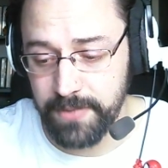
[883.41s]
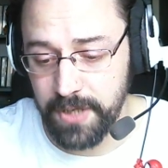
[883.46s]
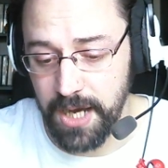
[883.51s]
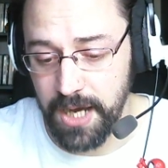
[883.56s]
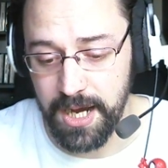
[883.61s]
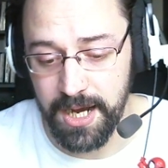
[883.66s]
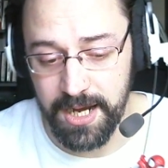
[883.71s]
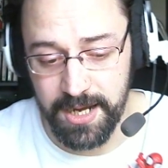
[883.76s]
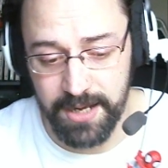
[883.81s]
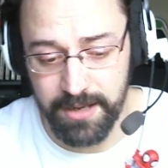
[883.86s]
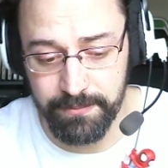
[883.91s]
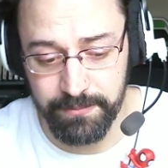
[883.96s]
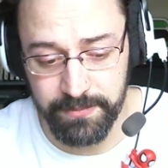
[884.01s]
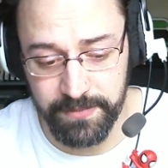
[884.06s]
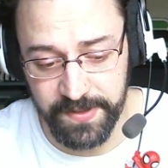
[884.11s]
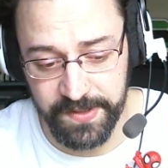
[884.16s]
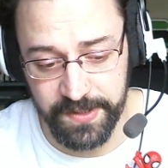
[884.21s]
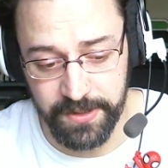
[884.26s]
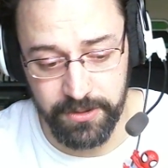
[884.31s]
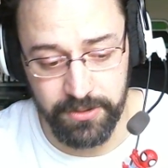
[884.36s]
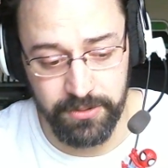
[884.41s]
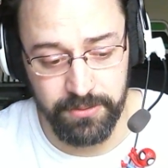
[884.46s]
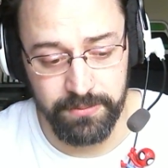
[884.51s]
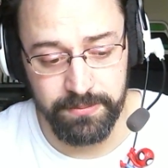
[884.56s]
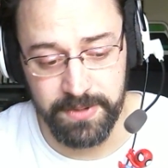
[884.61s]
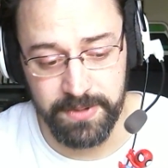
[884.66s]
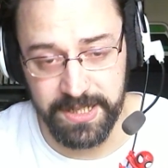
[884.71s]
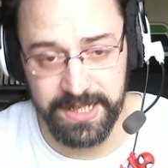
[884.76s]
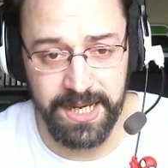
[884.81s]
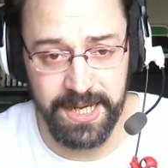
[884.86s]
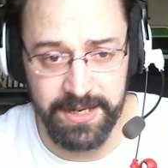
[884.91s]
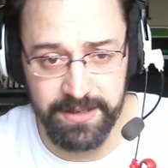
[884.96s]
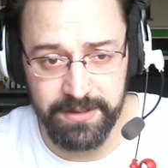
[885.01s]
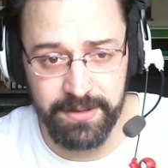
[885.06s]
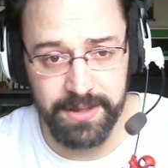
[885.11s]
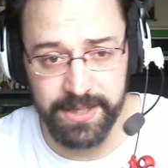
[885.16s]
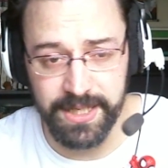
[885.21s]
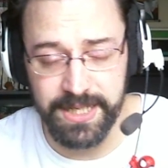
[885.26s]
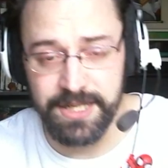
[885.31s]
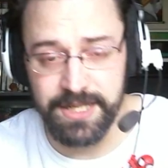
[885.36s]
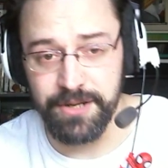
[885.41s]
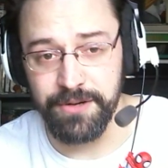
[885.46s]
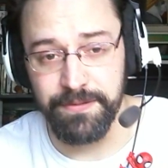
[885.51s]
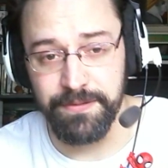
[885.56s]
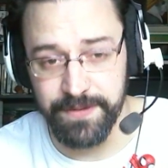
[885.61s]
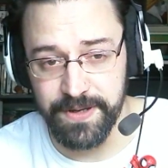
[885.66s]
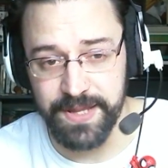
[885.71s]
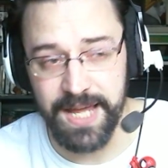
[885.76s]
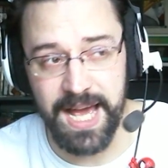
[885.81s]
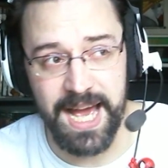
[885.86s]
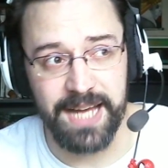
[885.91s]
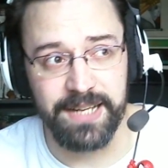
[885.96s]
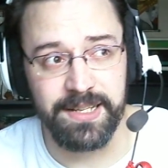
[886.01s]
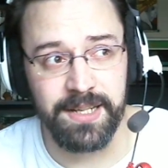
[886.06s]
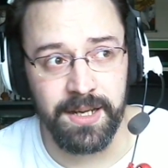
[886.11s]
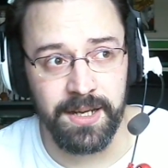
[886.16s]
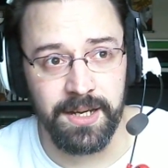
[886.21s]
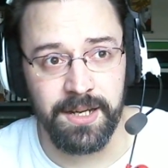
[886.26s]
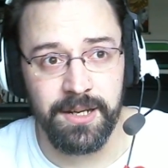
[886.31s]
So, again, thank you for that.